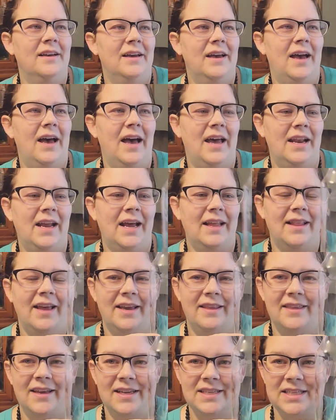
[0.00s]
And I
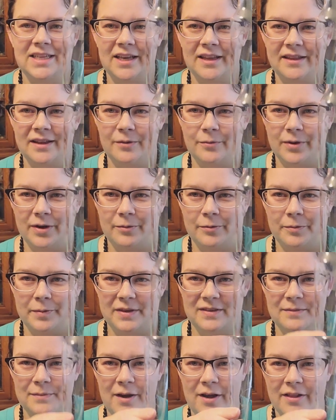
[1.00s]
like the idea that one will be
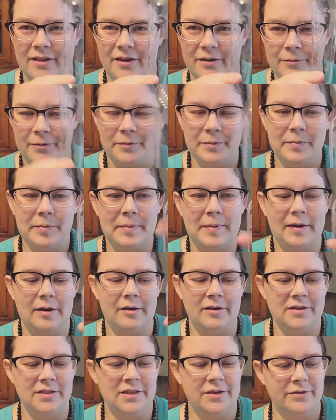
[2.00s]
smaller and one will be
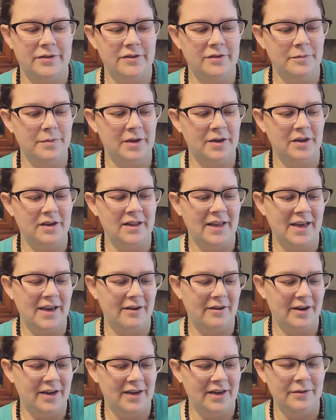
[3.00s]
bigger. So this will be good
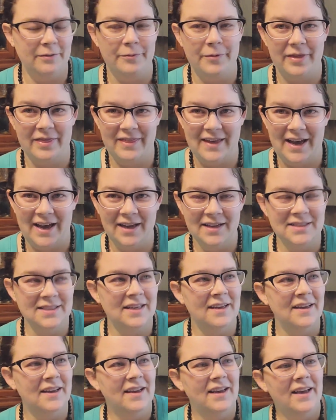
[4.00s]
layering with that.
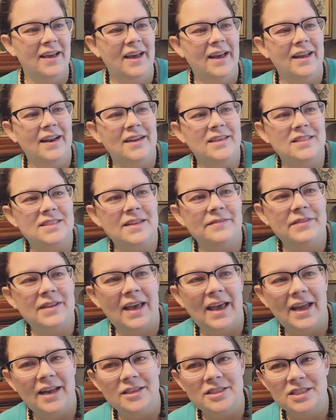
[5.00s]
And I just love the
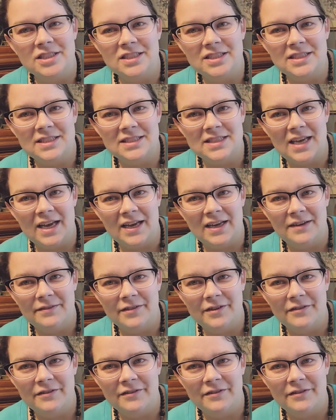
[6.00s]
etched design of the